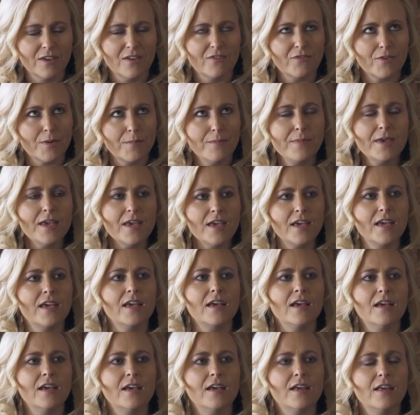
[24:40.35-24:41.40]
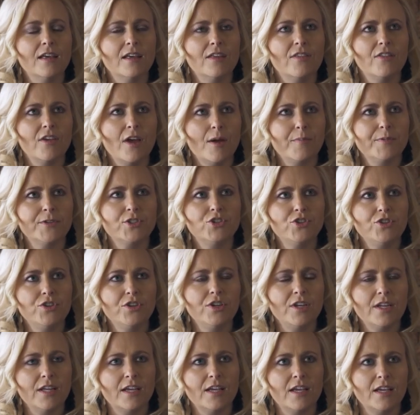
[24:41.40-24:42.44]
for me the
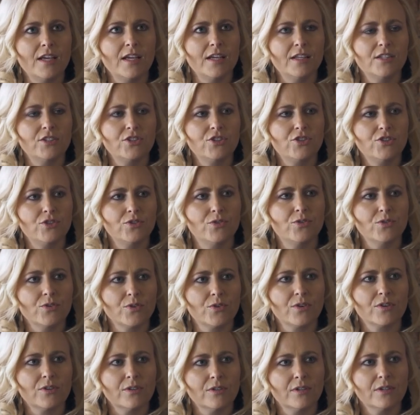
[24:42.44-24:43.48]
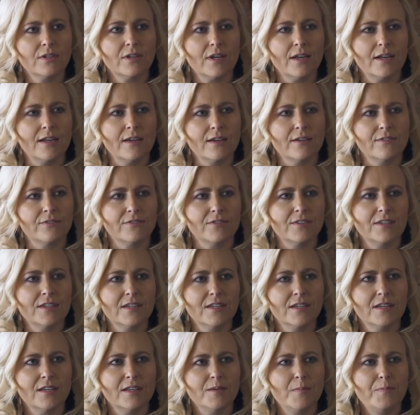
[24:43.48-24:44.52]
opportunity to kind of
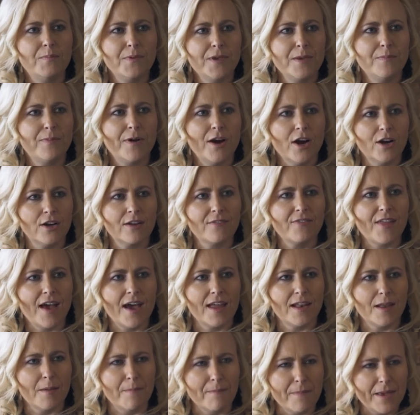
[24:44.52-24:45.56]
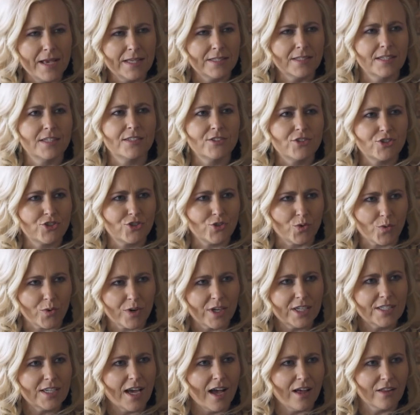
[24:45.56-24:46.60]
be part of that amazing
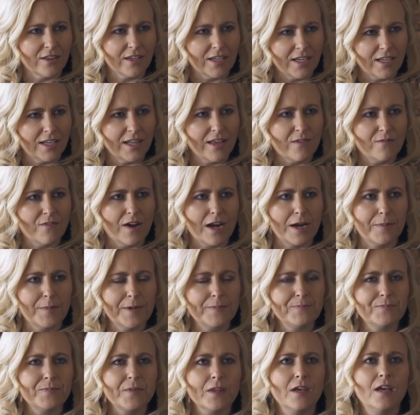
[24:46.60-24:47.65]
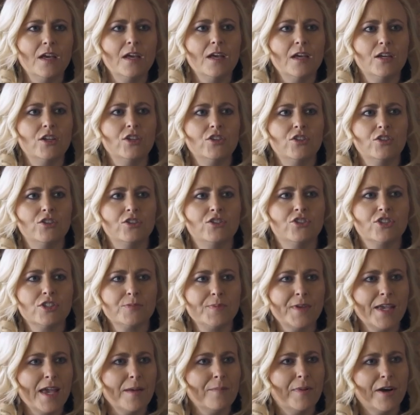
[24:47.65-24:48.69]
storytelling environment just
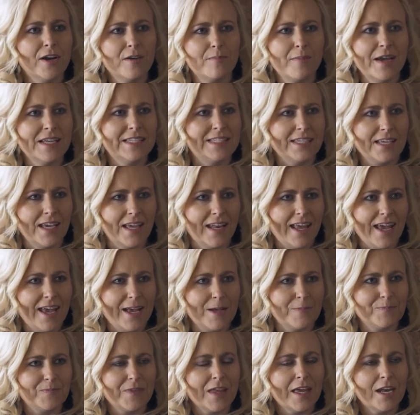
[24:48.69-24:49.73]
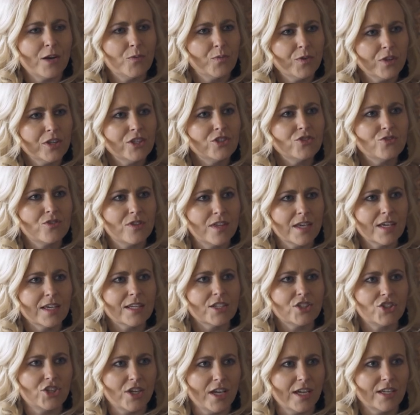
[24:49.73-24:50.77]
became part of my DNA. And I really do think
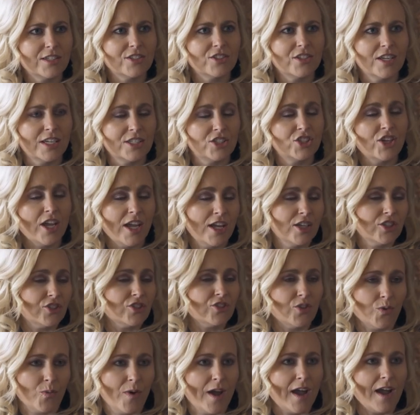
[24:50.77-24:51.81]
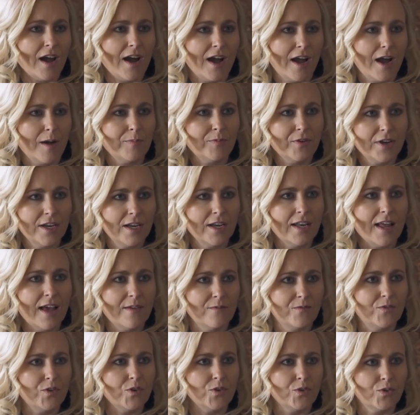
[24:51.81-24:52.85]
it changed it changed the way I operated
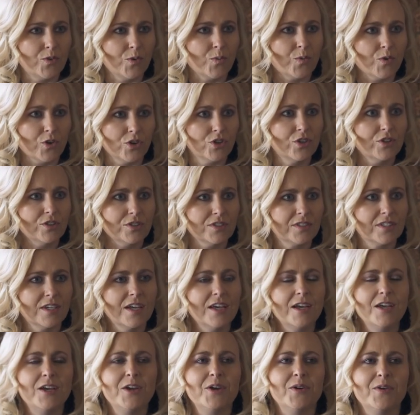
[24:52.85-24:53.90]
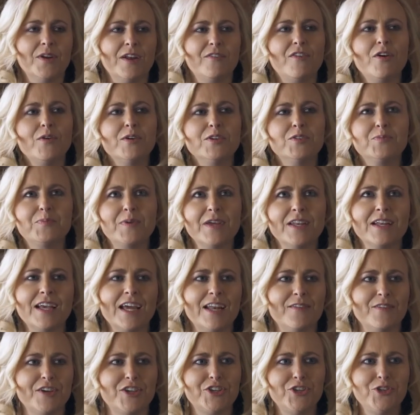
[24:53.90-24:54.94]
and viewed the world. Mm. And I've always been
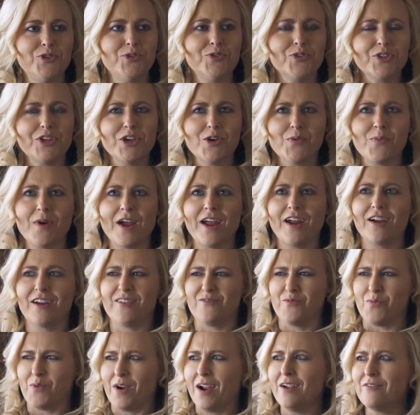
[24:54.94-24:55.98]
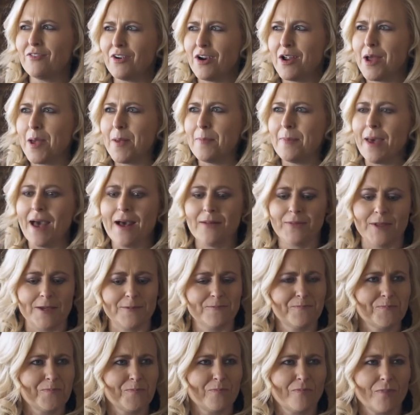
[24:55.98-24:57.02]
kind of acutely aware of wherever I'm at, like
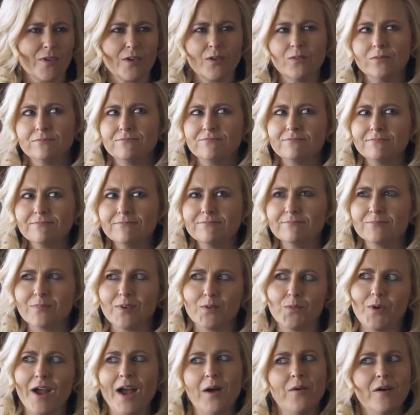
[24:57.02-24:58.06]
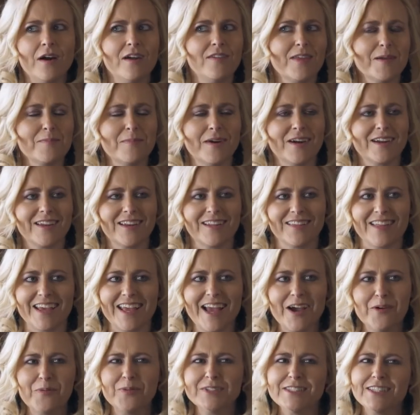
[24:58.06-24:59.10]
hmm, how are they marketing? Like,
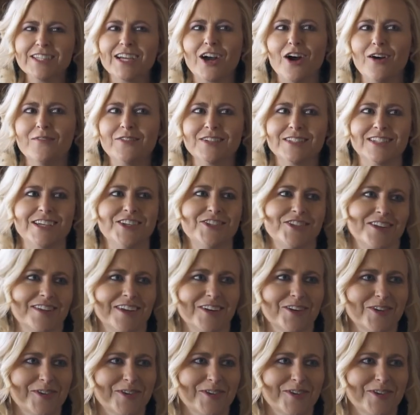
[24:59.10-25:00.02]
how, what's the conversation they're